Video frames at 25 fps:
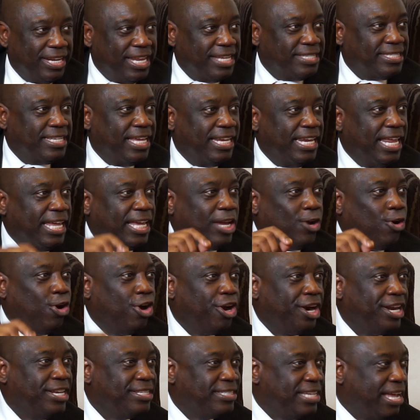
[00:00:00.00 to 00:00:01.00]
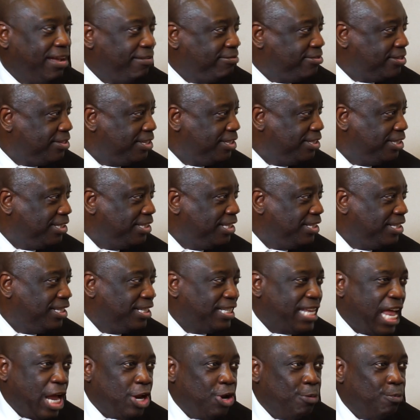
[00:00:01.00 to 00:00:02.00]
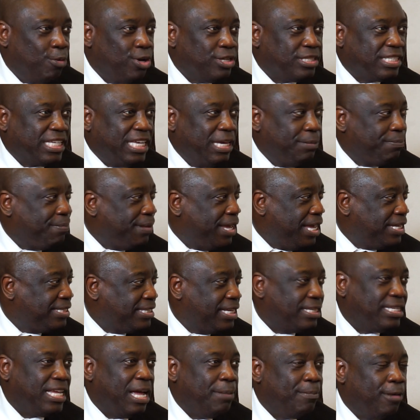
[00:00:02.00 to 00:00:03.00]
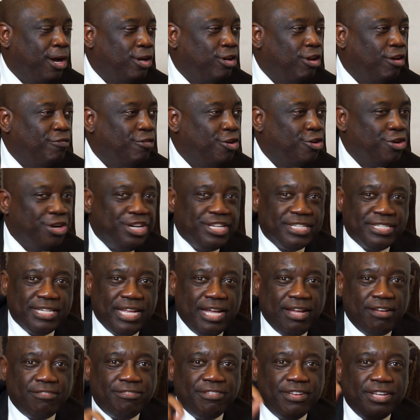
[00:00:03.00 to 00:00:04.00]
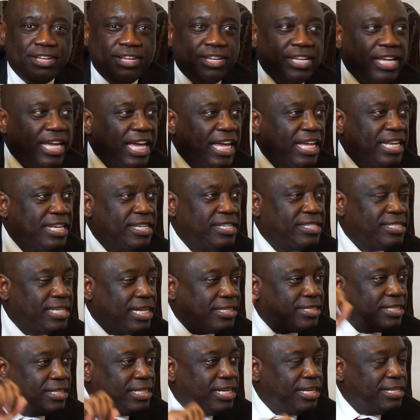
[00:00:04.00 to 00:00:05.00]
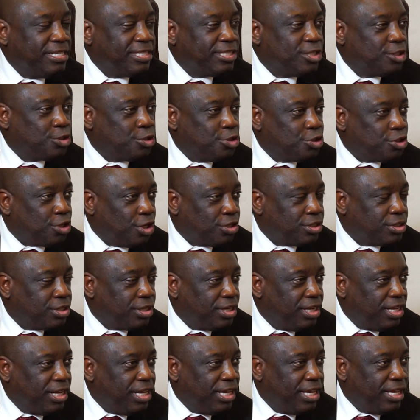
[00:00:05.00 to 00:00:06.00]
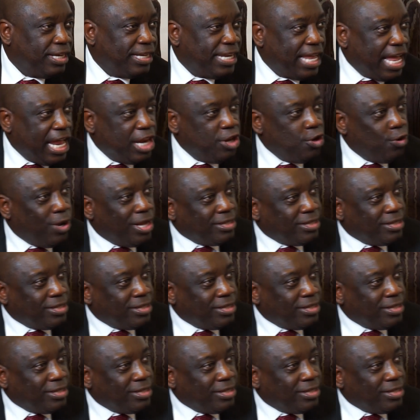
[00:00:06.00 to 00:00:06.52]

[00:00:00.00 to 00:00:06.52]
They say they call reserves, that you must keep a certain amount of a reserve in certain institutions. Then you